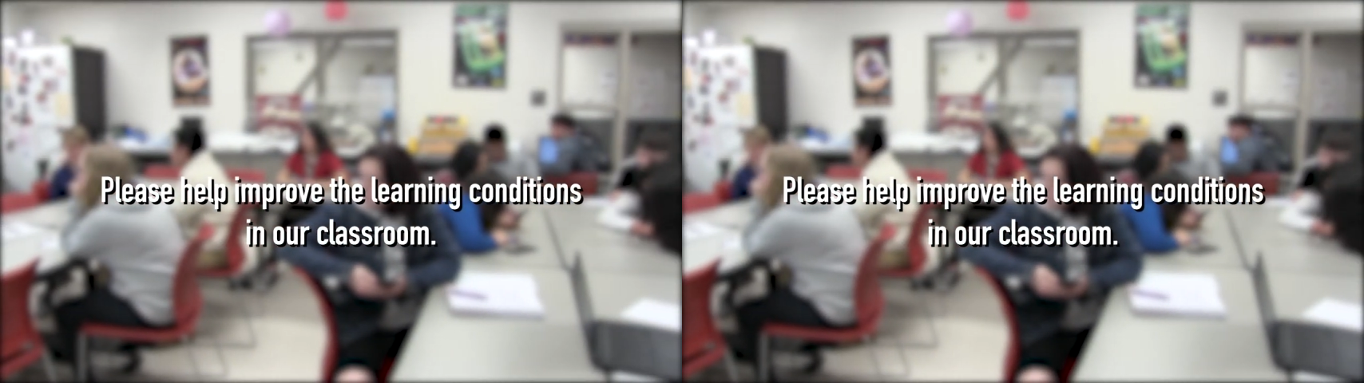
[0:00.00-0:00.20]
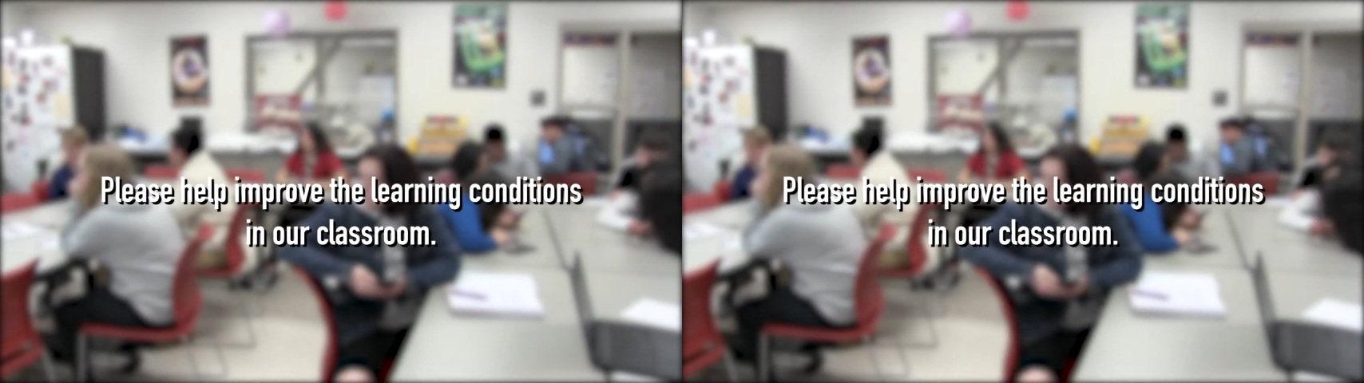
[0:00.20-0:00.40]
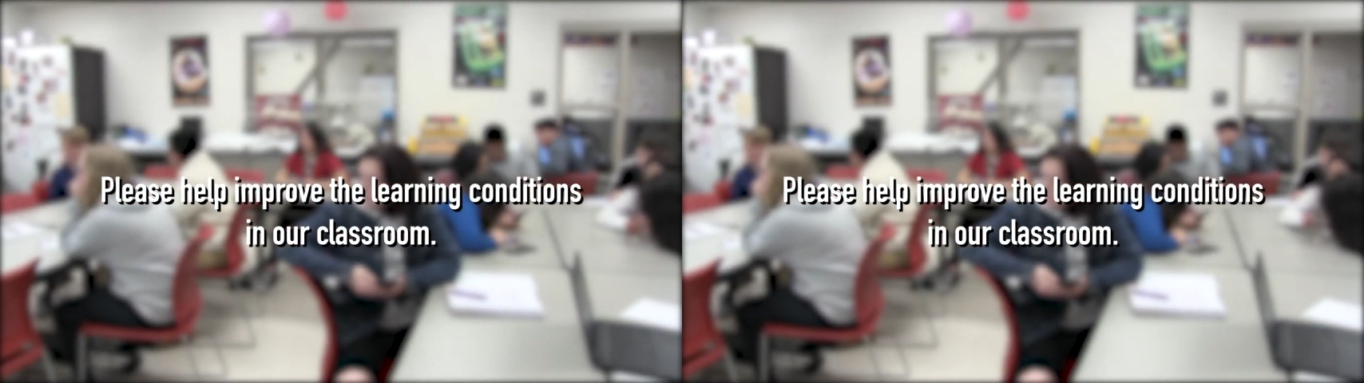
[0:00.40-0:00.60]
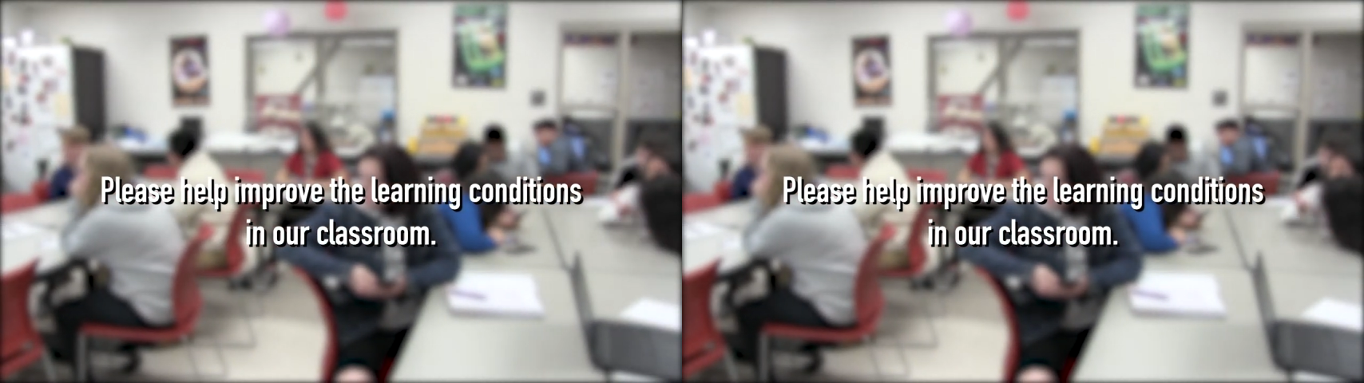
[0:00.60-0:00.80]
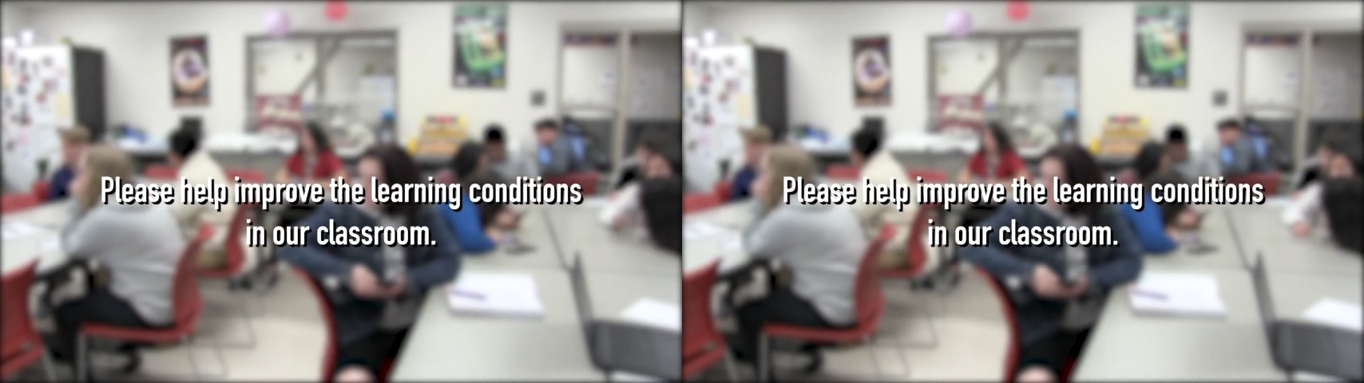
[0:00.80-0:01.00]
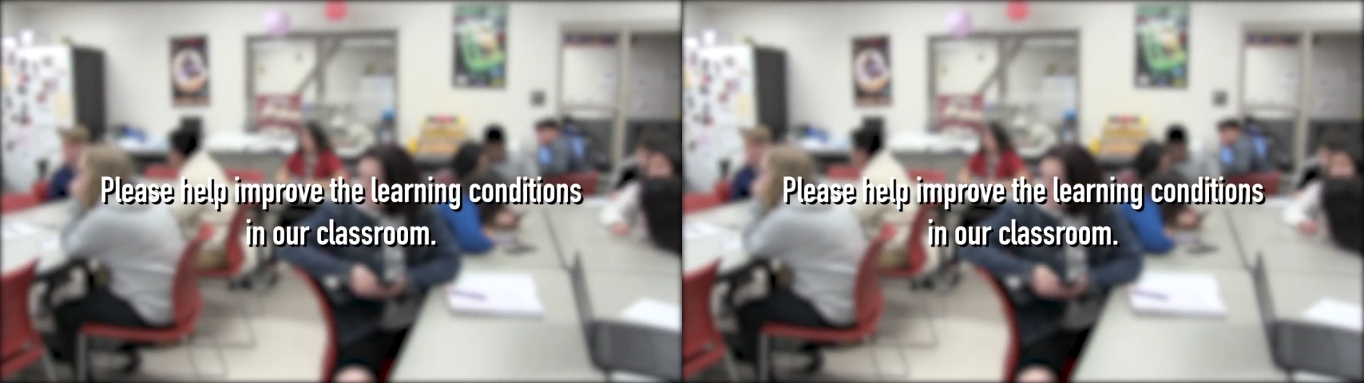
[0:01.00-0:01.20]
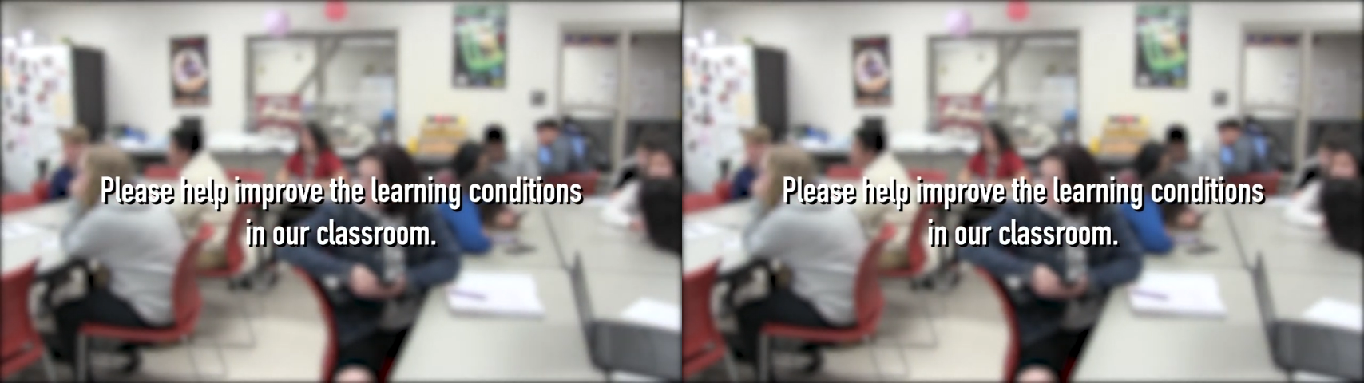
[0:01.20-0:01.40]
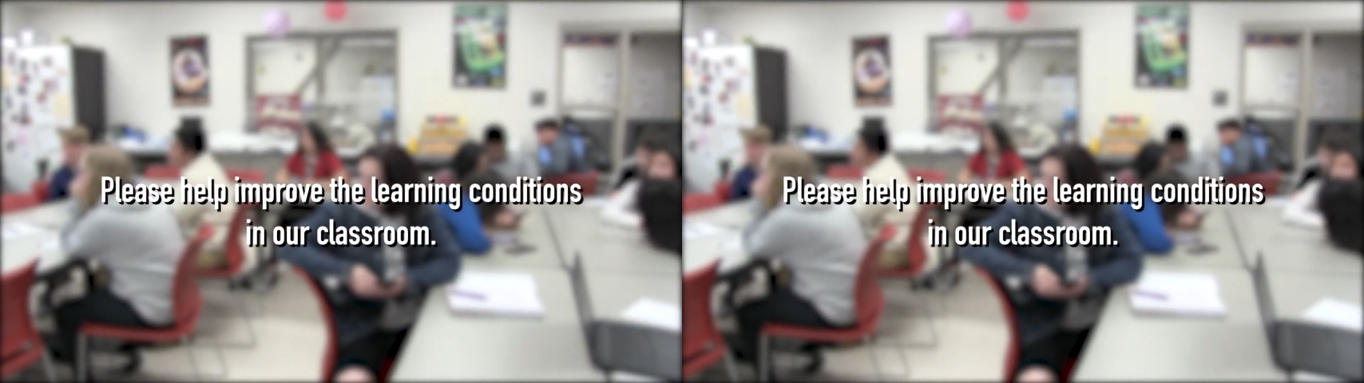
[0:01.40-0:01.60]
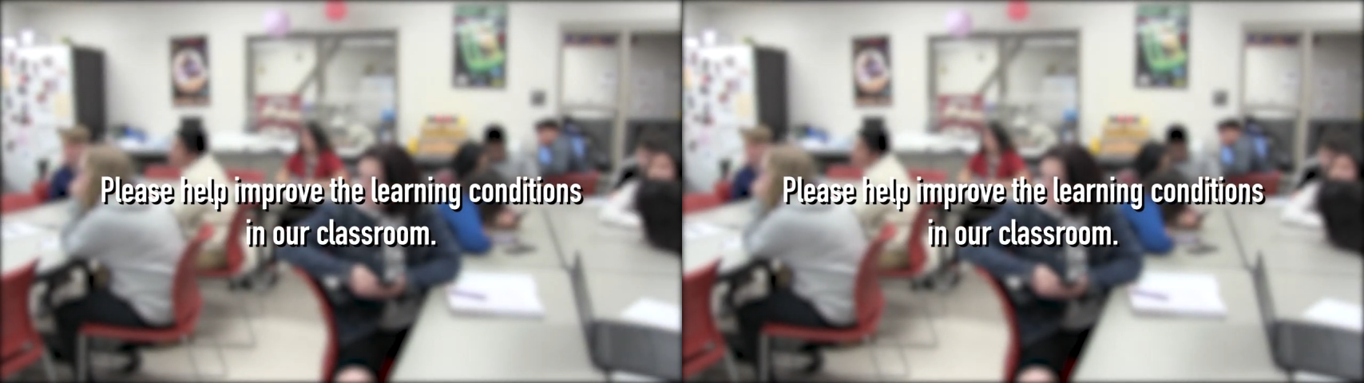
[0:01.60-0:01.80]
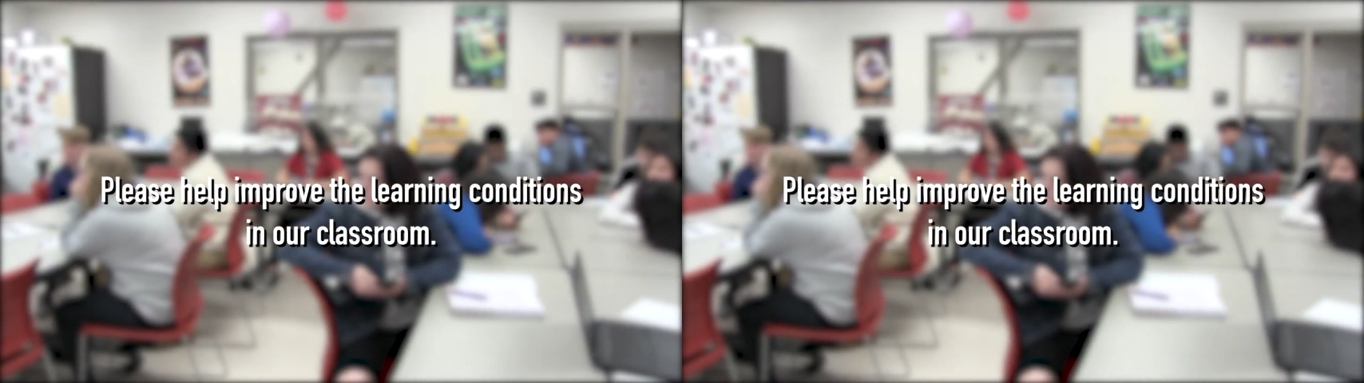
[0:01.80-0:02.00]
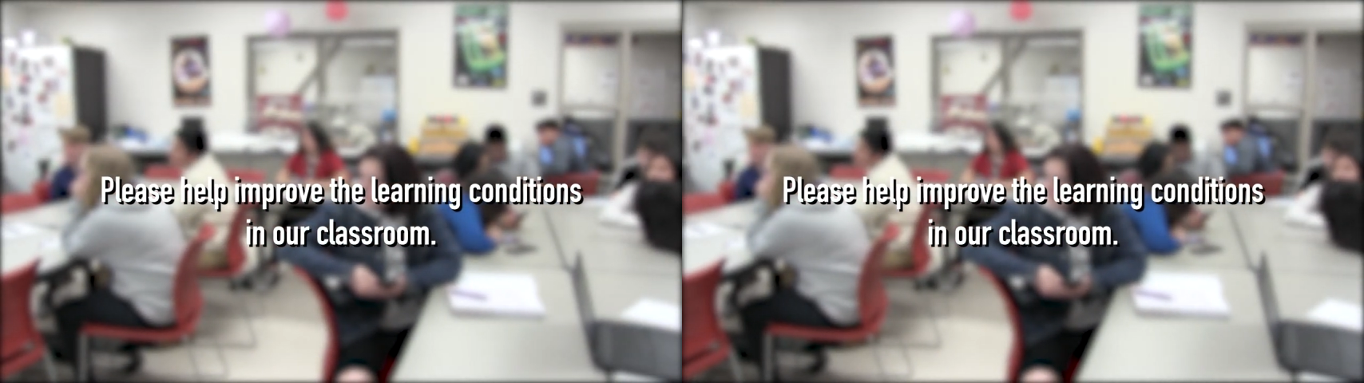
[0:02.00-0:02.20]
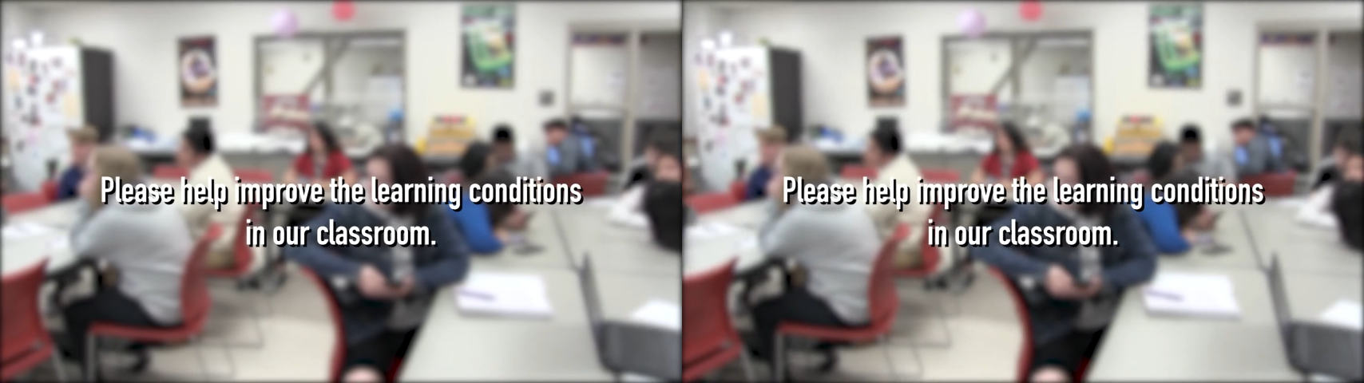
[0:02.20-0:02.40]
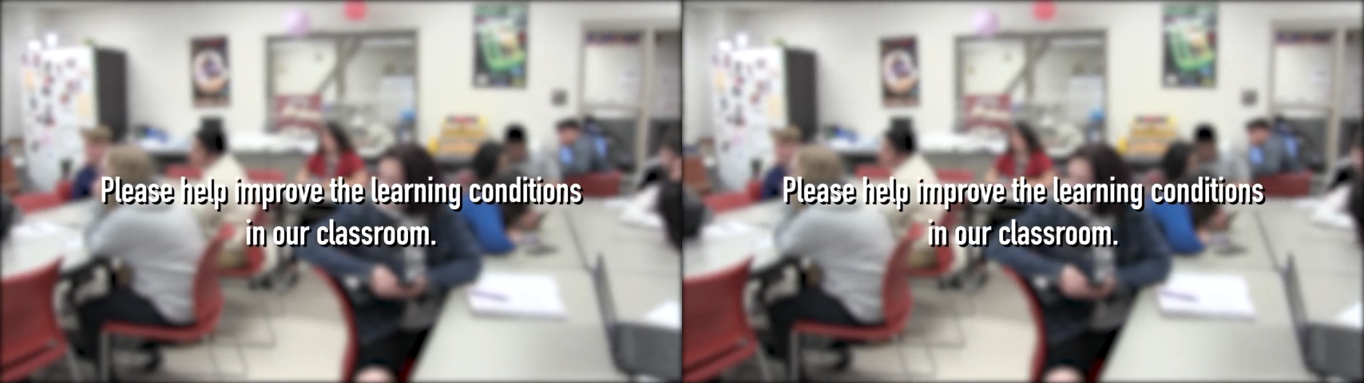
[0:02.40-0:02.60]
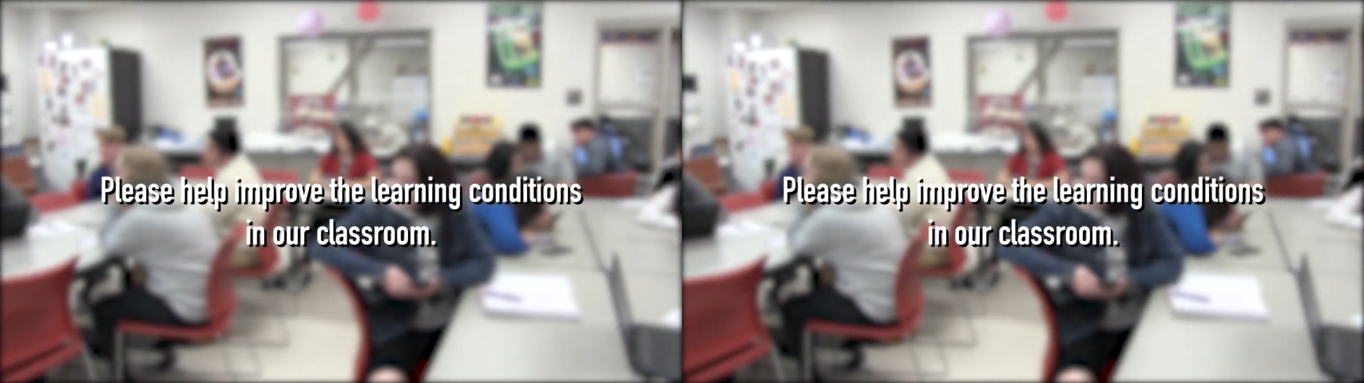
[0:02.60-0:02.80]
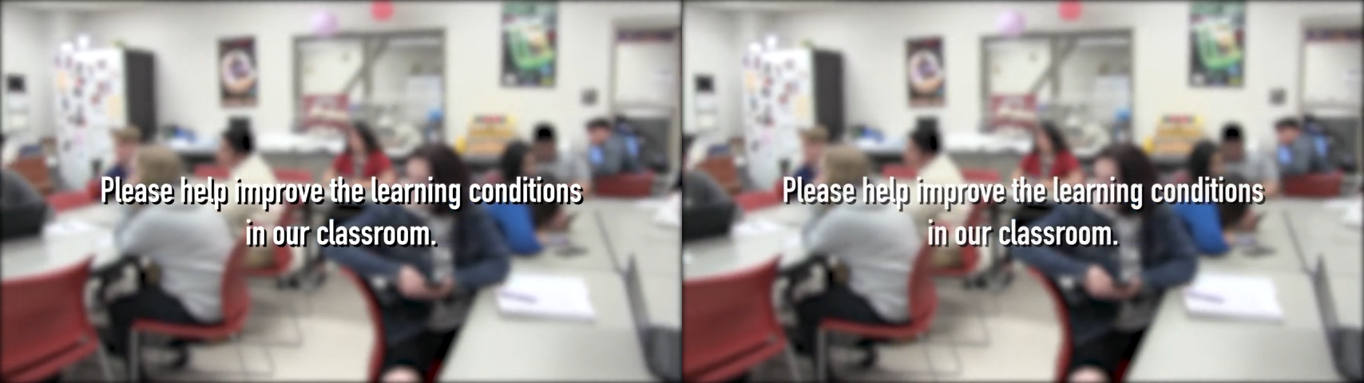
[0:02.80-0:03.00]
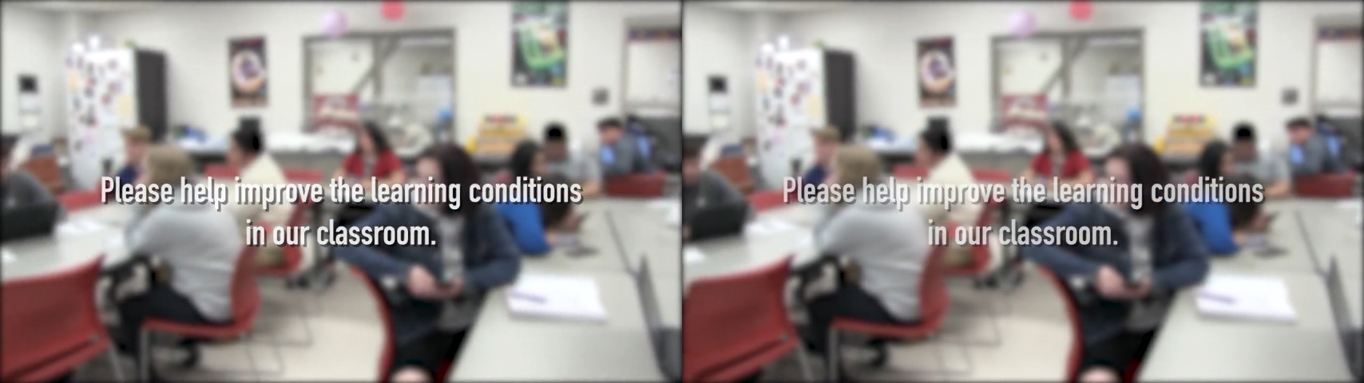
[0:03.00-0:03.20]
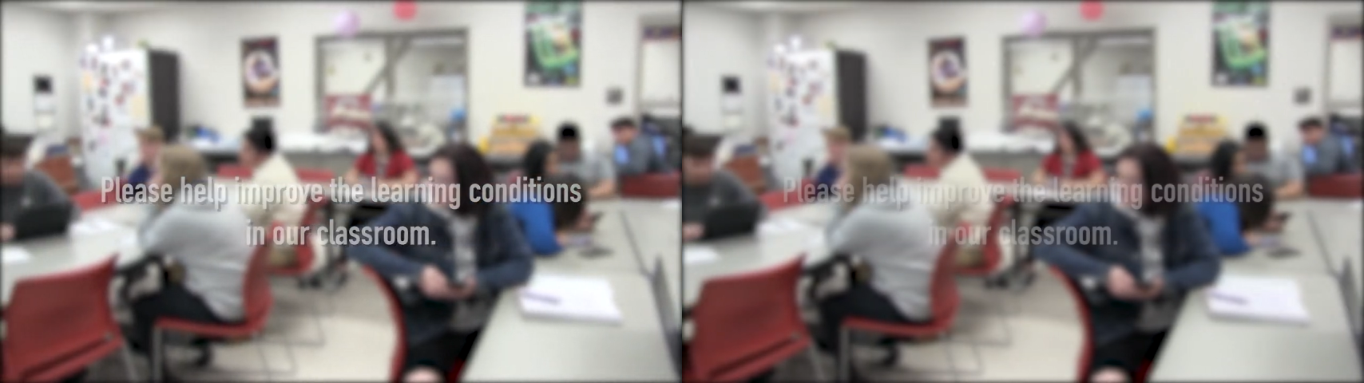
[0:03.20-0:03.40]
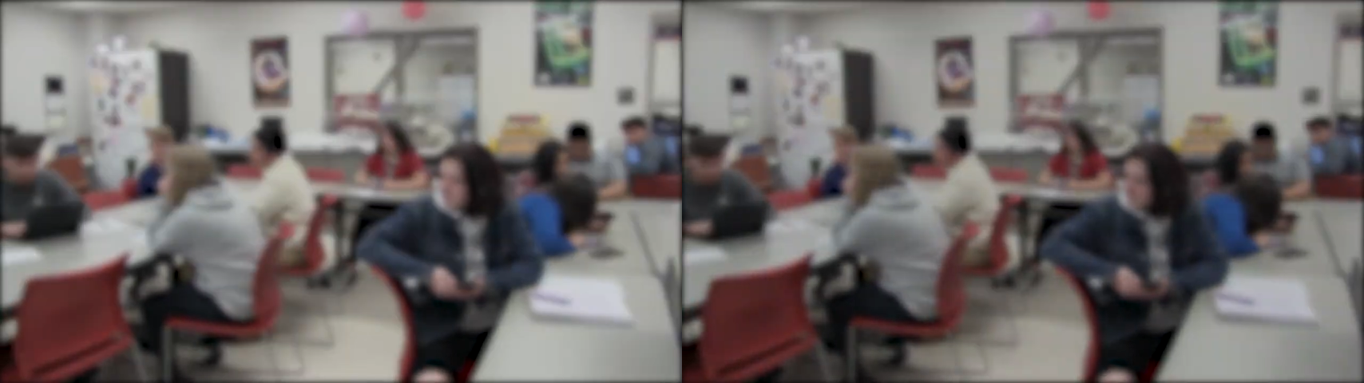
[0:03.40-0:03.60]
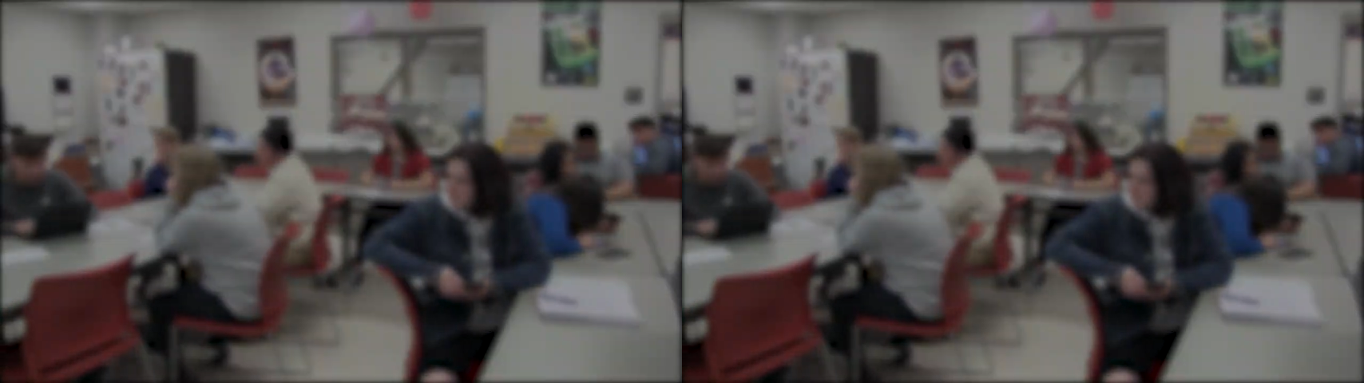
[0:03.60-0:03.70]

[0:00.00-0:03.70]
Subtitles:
Nobody's mouth can be seen.